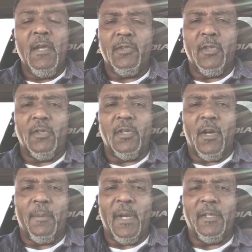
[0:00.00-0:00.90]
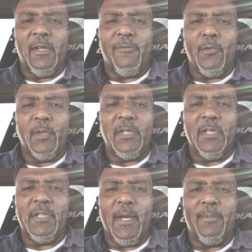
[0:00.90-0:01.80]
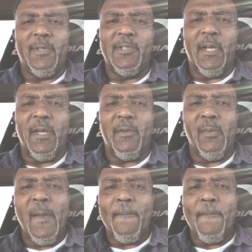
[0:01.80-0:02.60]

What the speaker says: still talking about that 14th chapter of John,